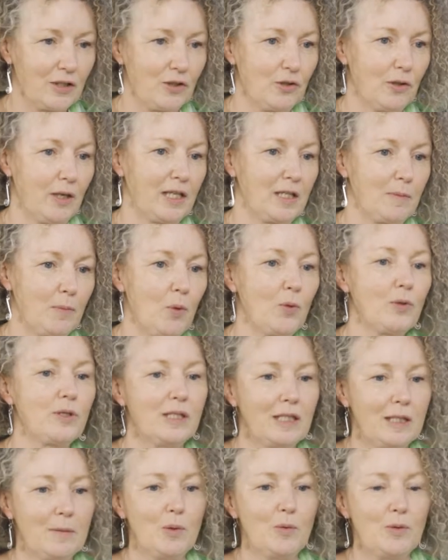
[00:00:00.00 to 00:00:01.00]

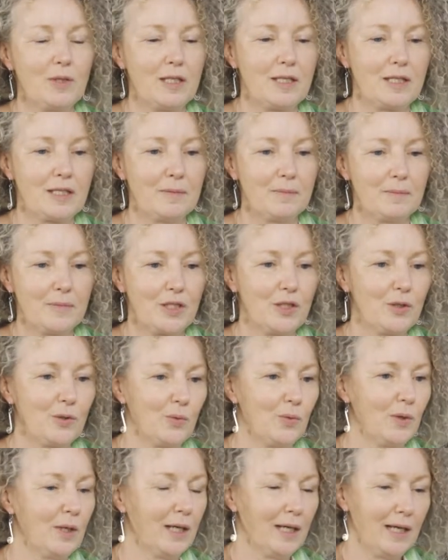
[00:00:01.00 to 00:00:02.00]
exposing the immune system
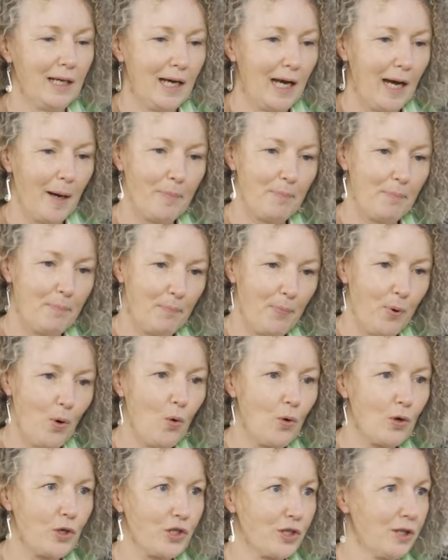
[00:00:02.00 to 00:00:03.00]
to a
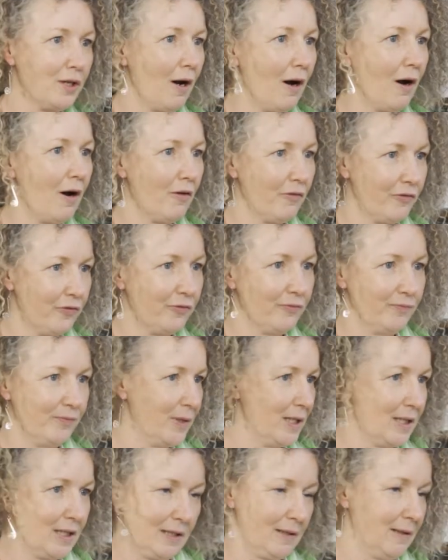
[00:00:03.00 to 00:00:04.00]
portion of
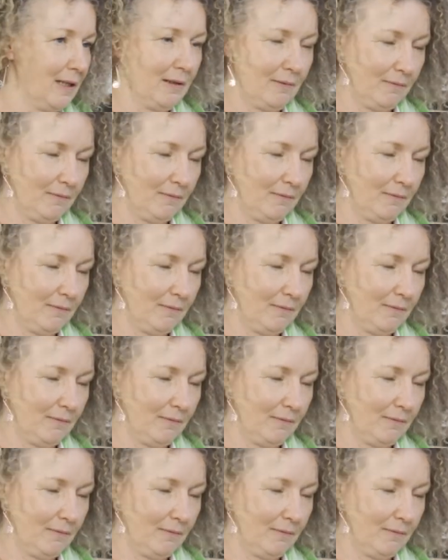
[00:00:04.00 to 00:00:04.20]
this